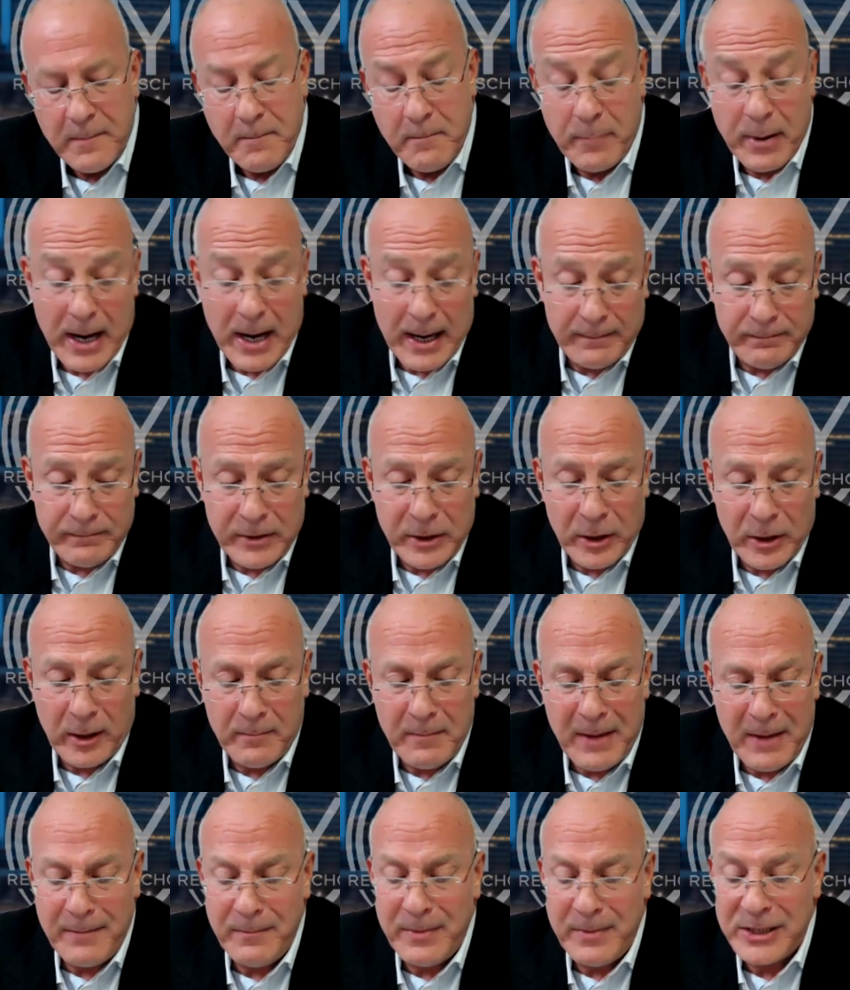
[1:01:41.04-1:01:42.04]
But,
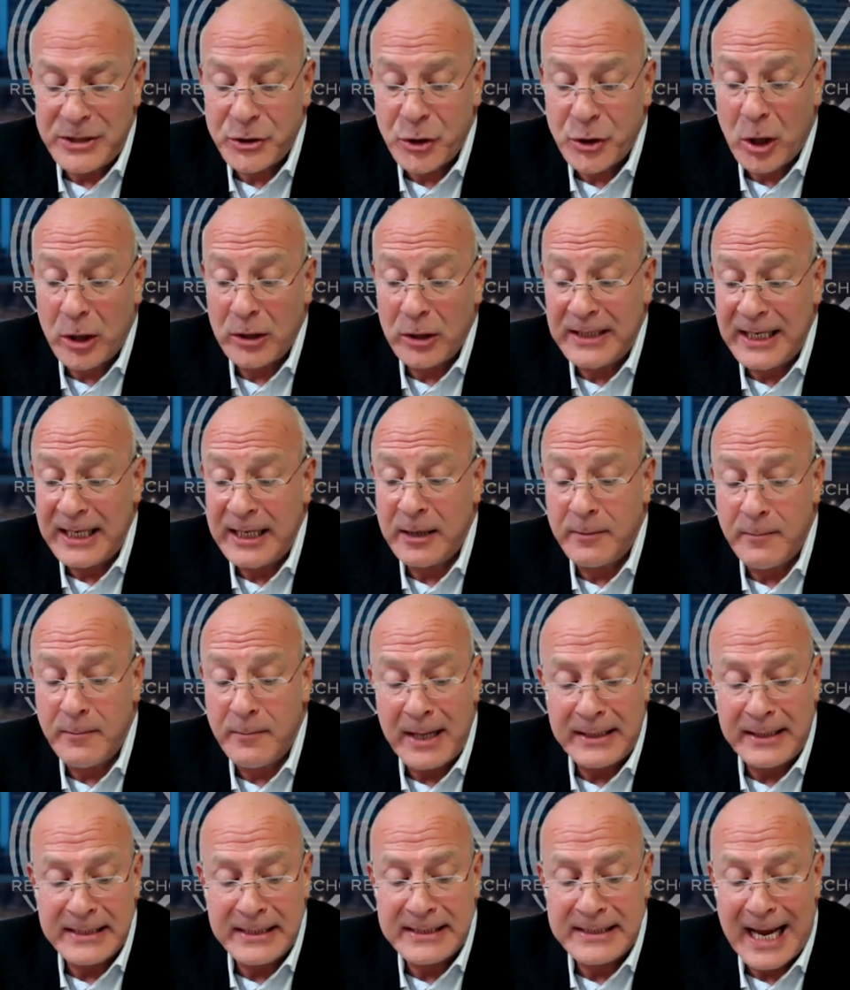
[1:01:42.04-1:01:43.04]
it made me start thinking
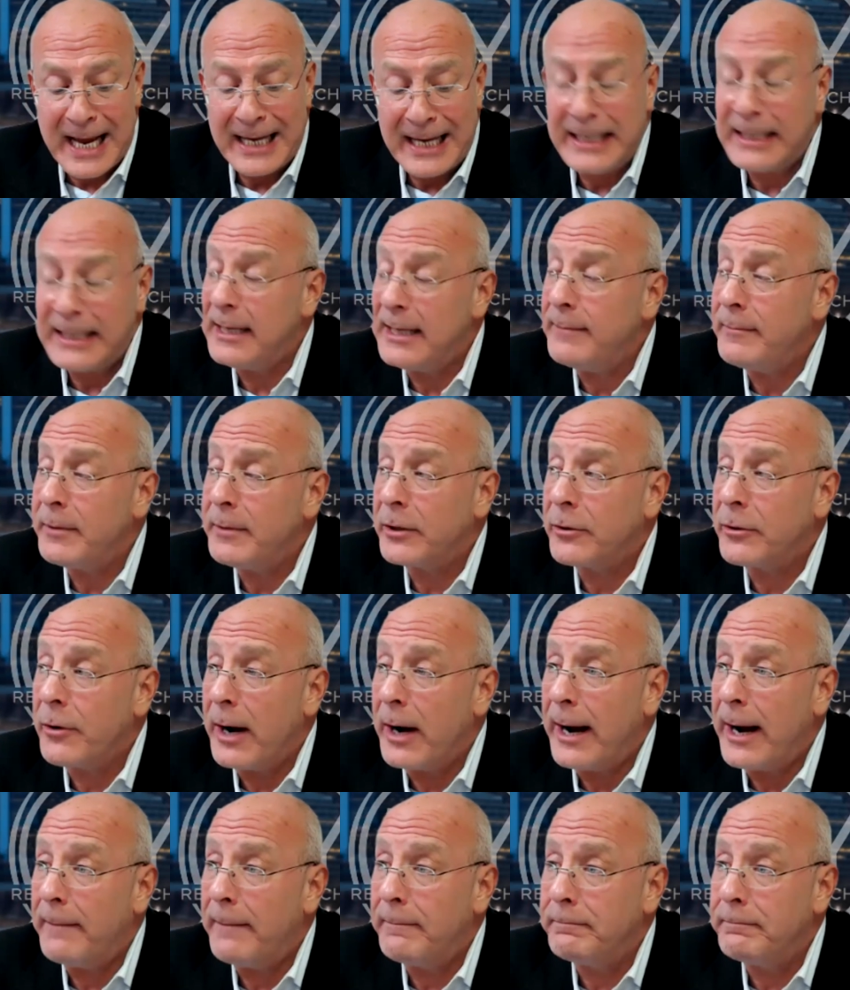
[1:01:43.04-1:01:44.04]
about this academic crap.